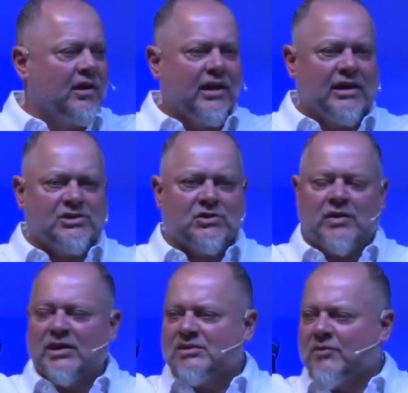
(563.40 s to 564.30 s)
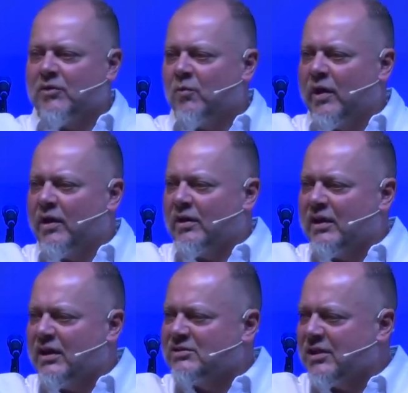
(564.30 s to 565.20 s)
Easter eggs everywhere and
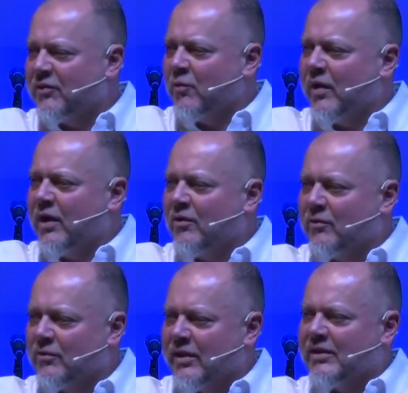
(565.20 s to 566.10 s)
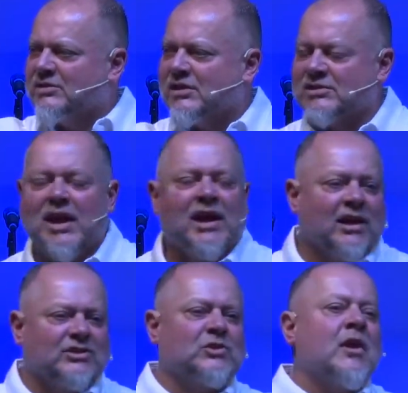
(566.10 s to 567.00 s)
kids everywhere. And, such a,
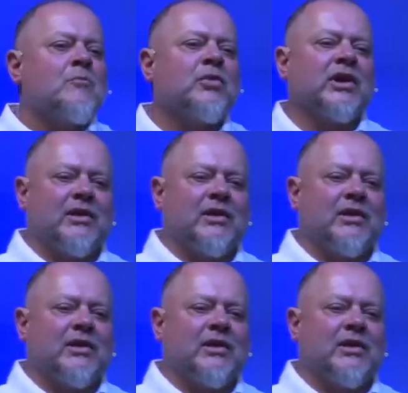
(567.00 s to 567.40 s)
but,